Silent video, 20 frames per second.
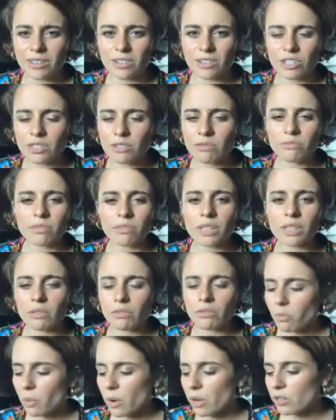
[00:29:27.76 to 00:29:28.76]
just a
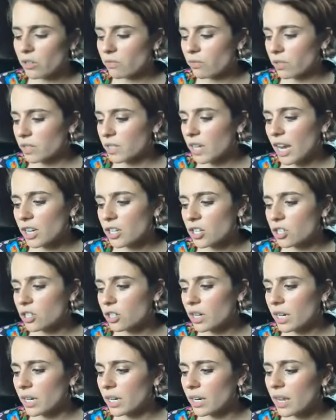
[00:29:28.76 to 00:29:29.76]
really wonderful
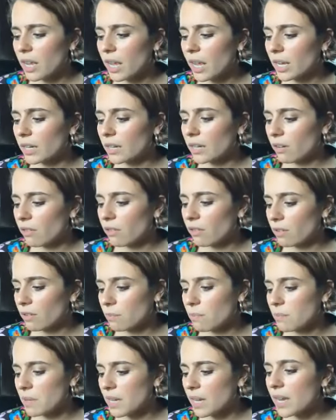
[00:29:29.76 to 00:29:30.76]
texture, and
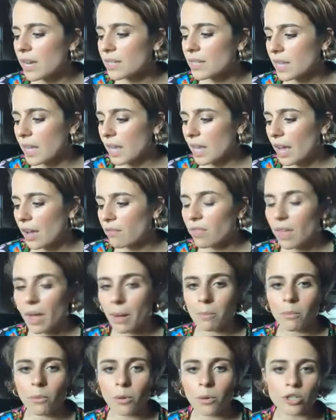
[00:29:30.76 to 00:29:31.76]
because they have
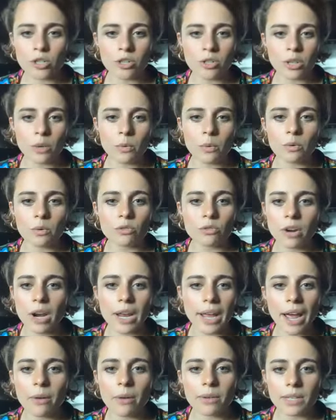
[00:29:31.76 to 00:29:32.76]
that moisture, they won't
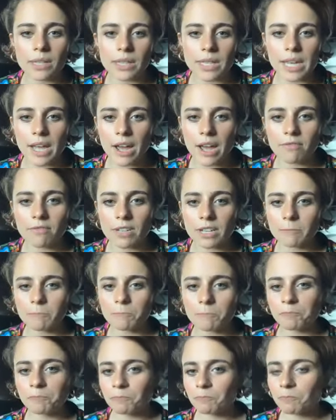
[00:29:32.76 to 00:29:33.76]
dry out in the oven,